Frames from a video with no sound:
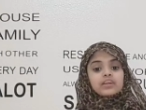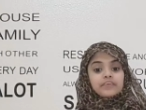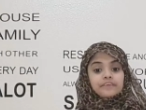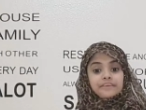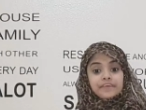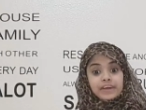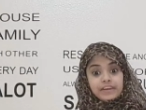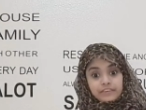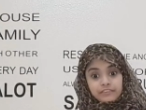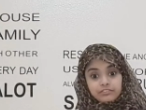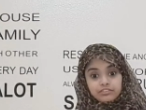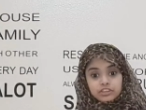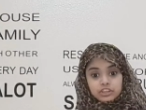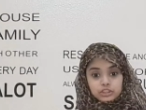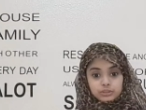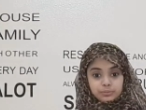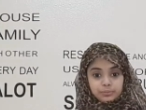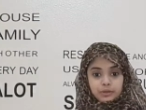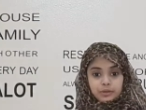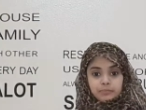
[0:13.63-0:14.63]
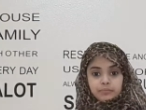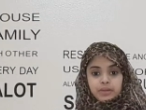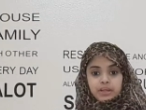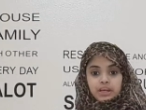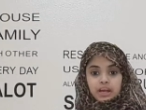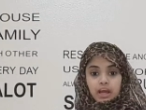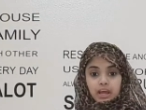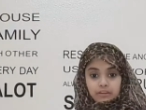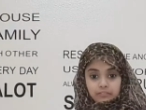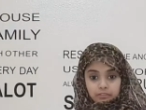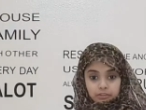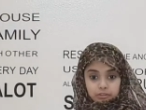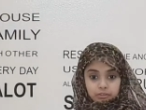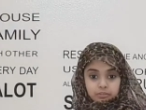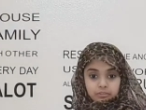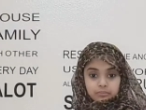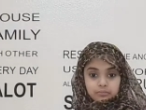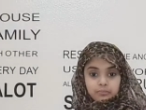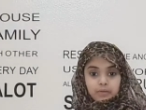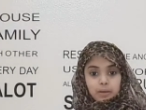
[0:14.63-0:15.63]
The very first poem that I
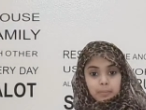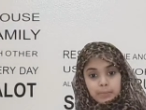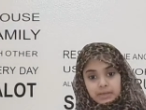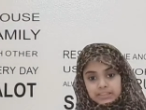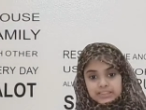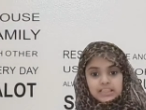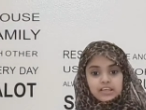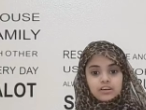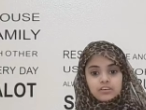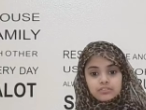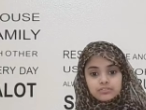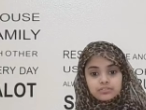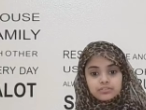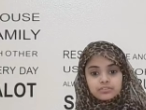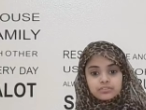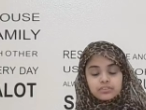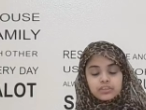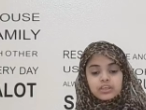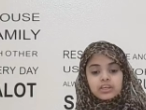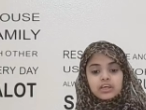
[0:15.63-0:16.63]
wrote by myself.